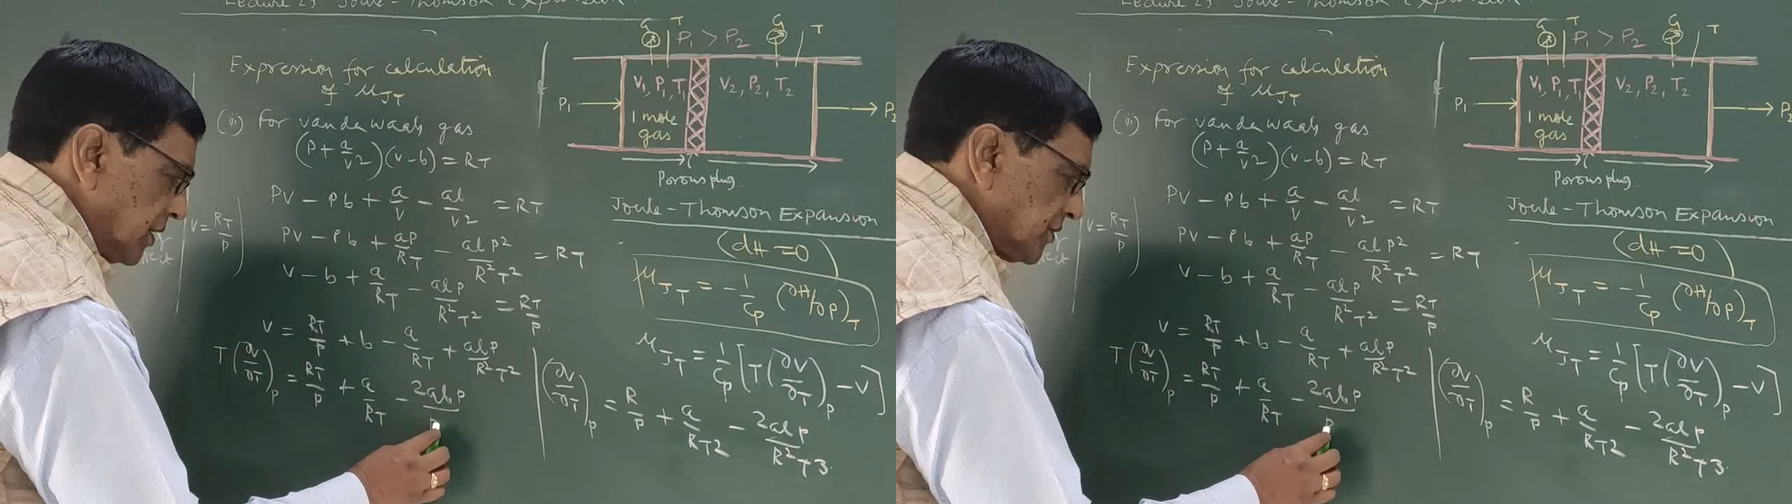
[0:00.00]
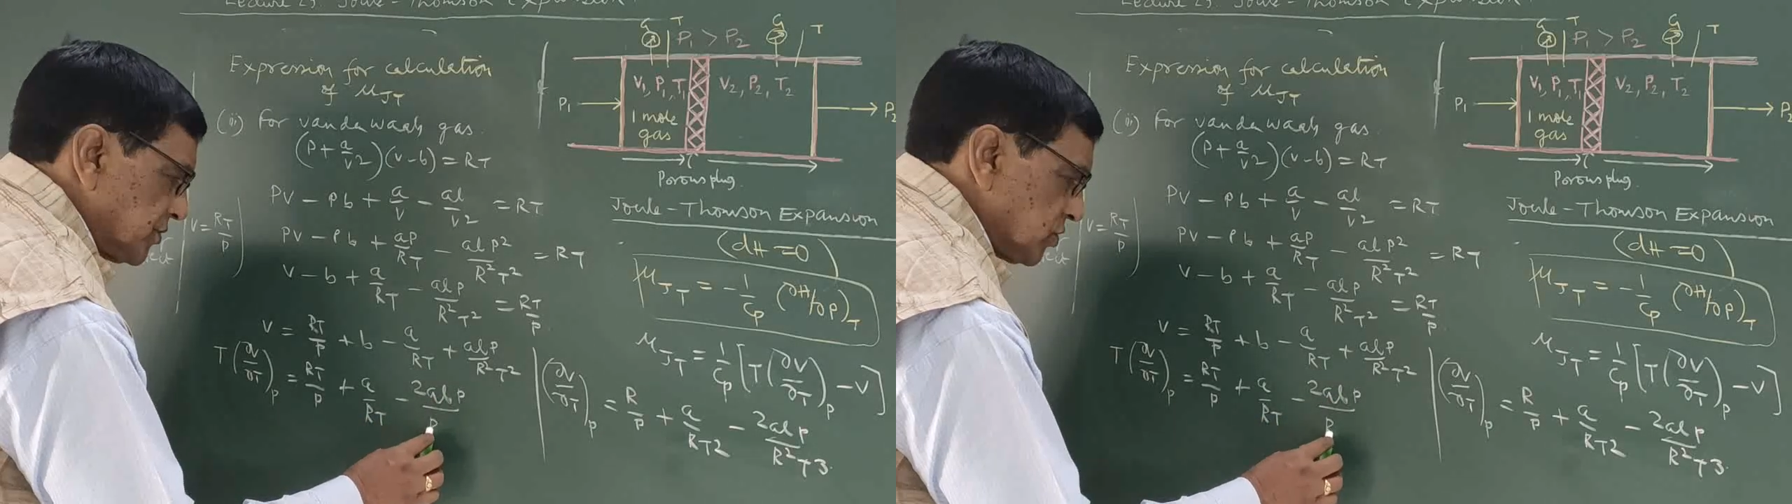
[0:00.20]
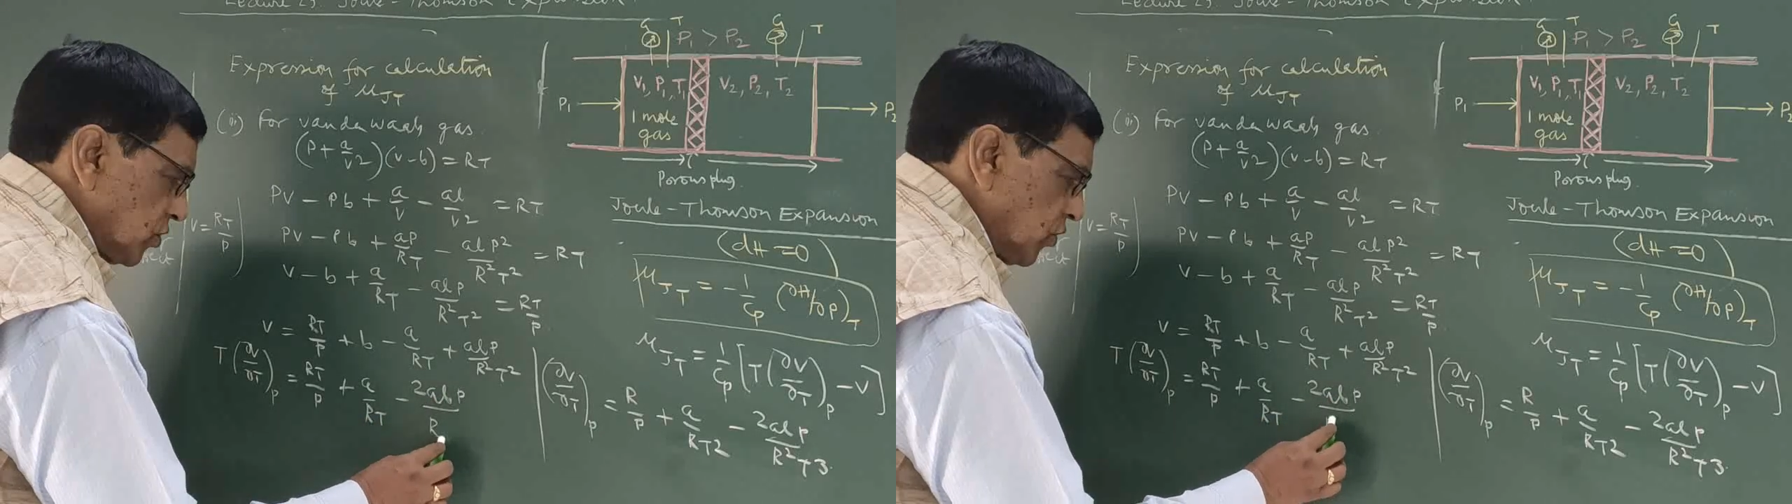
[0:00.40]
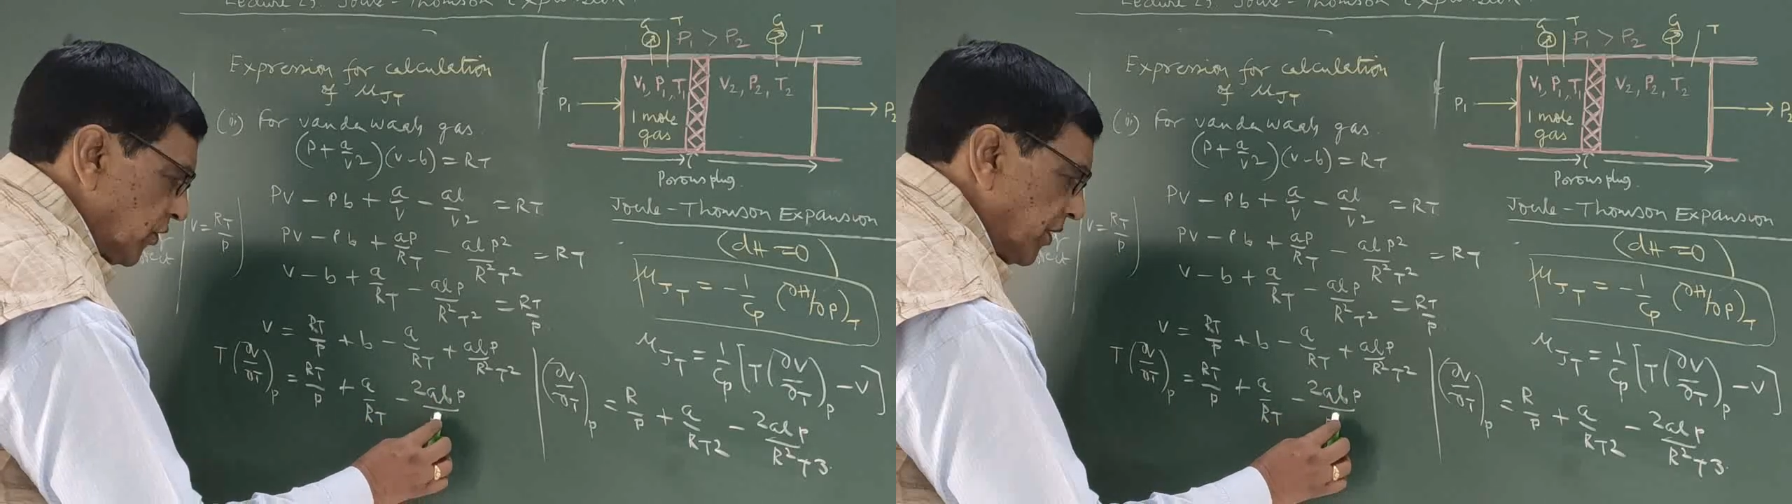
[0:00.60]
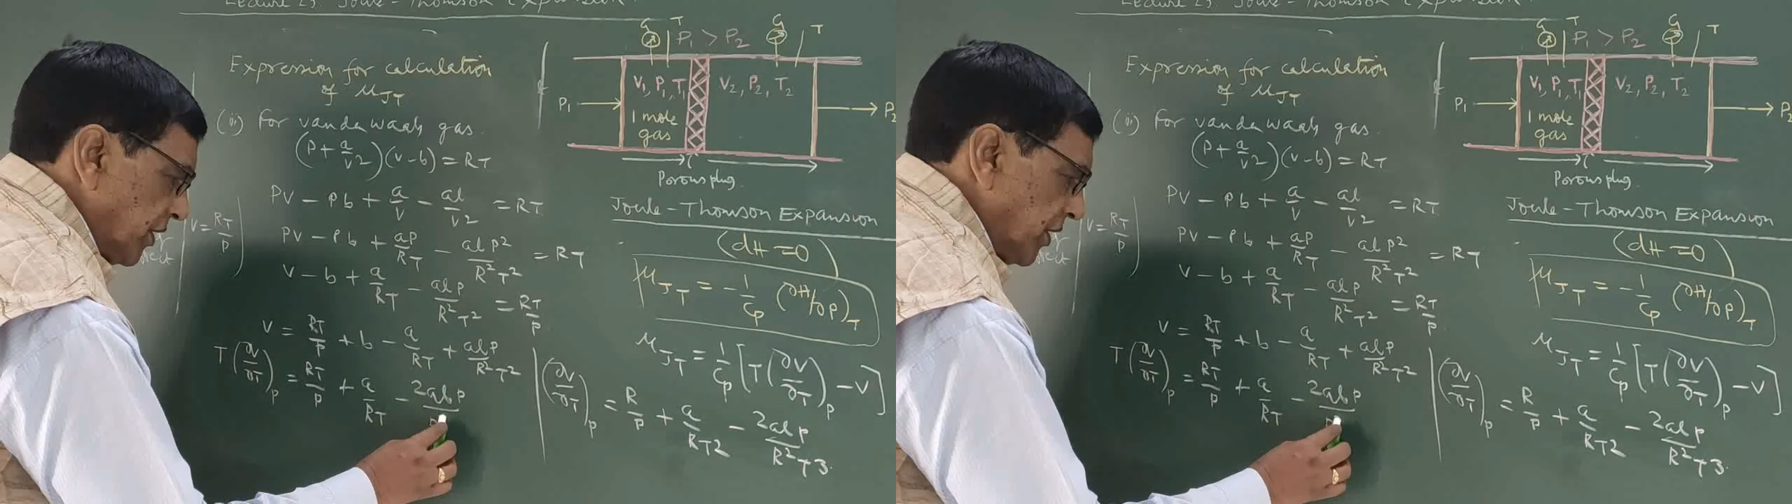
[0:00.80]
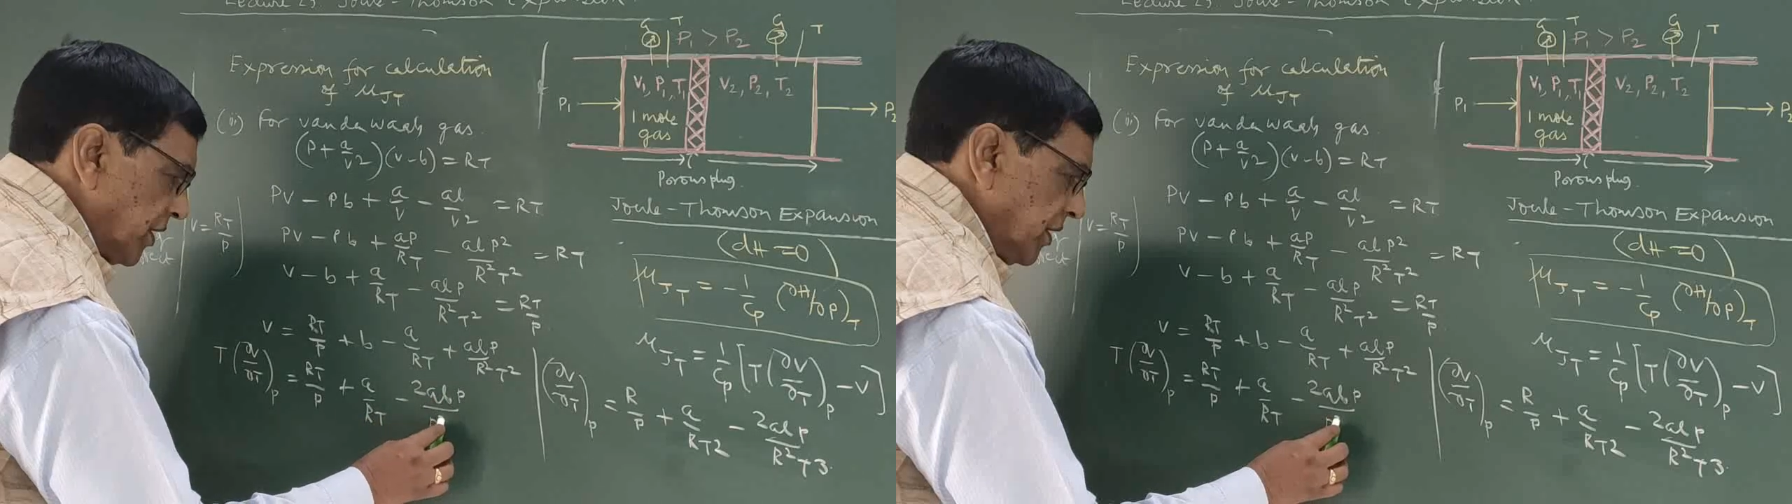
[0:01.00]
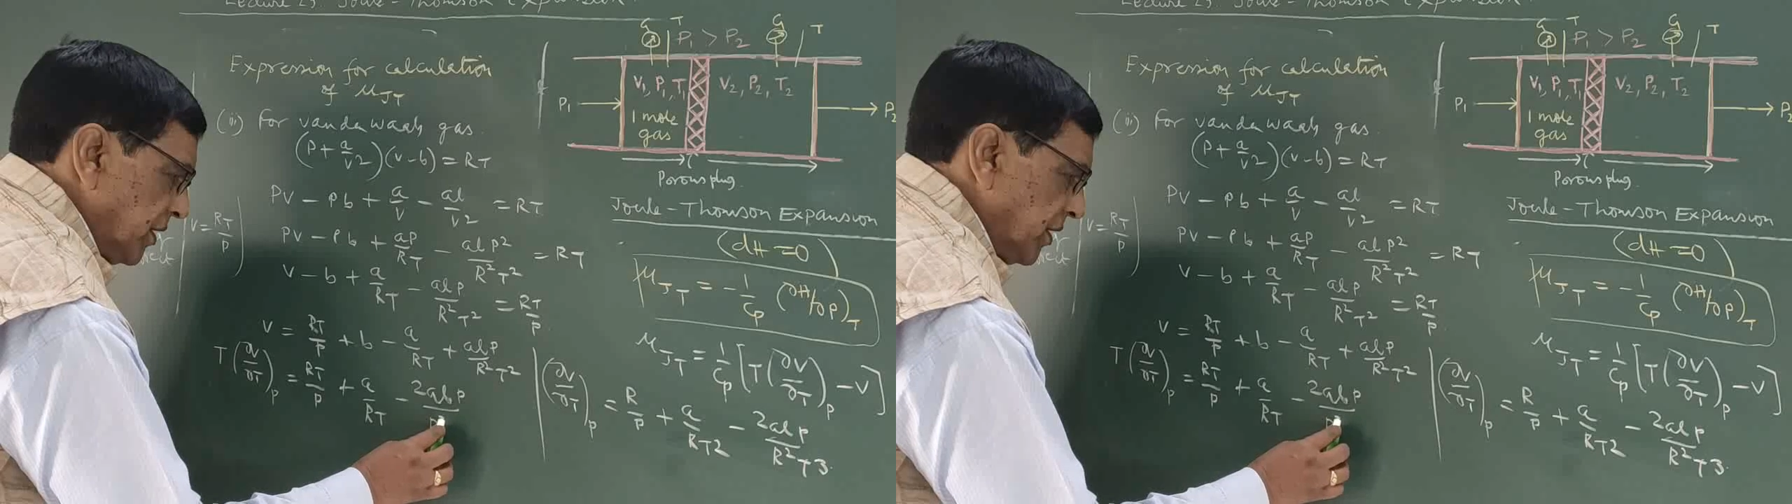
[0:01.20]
square